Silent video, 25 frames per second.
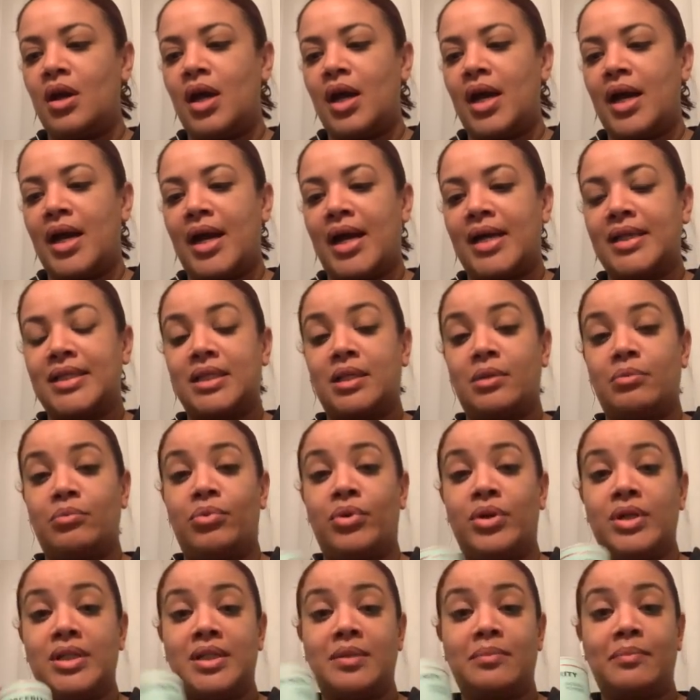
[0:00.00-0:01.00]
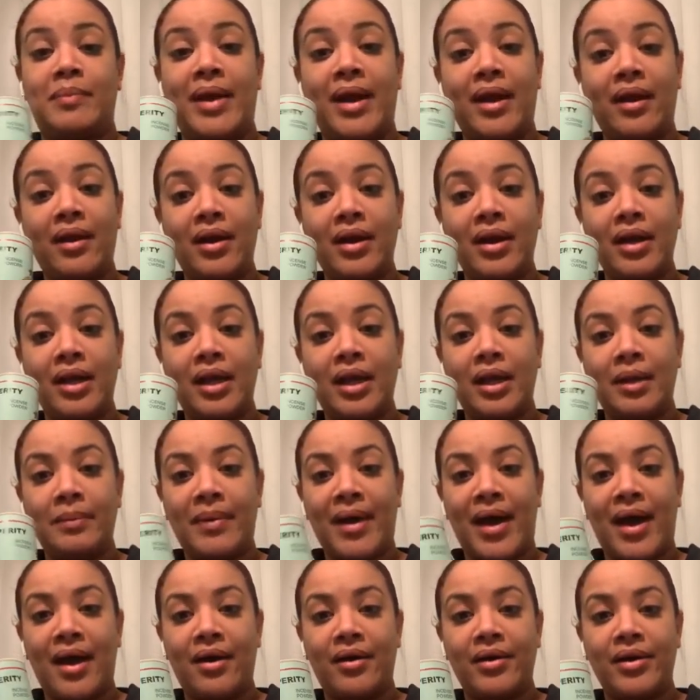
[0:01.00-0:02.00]
I got some prosperity
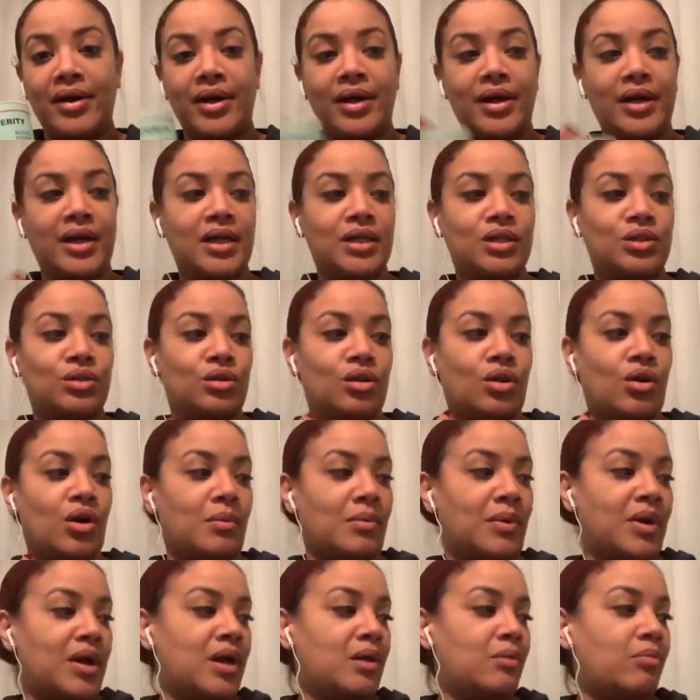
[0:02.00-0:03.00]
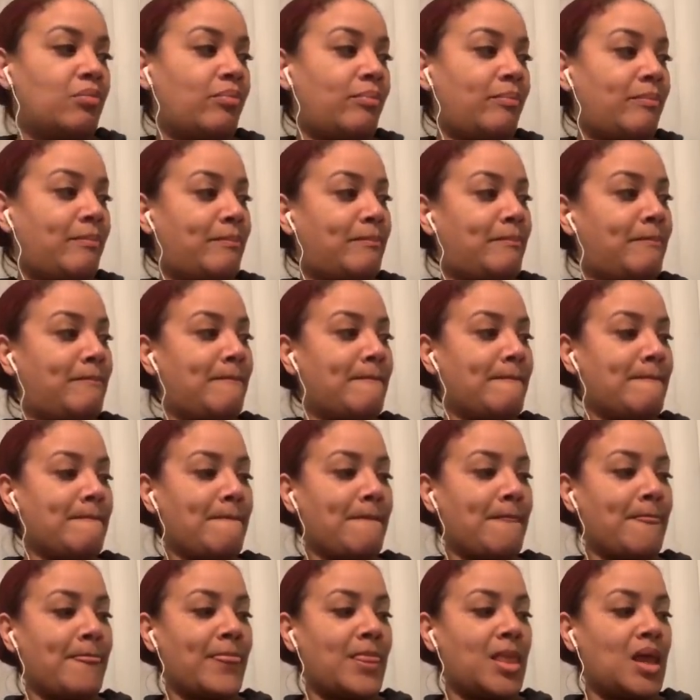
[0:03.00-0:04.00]
powder because you know I'm gonna
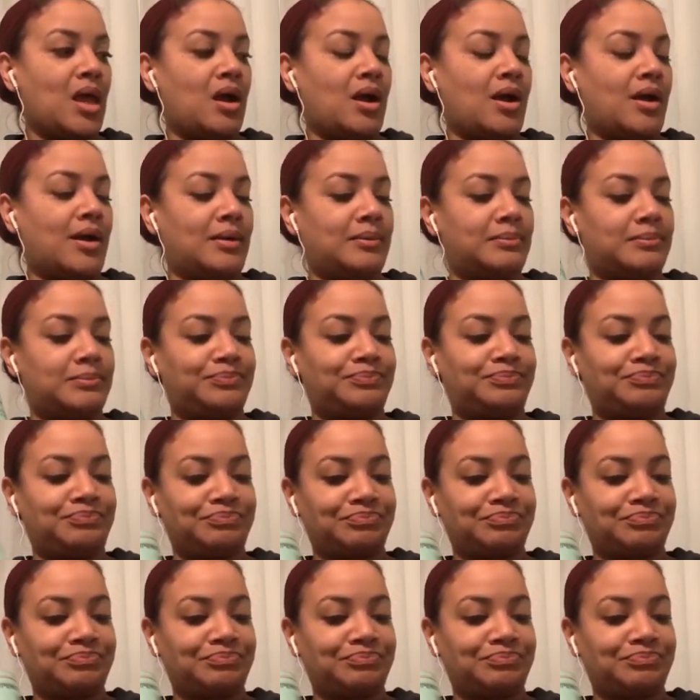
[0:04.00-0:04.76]
um,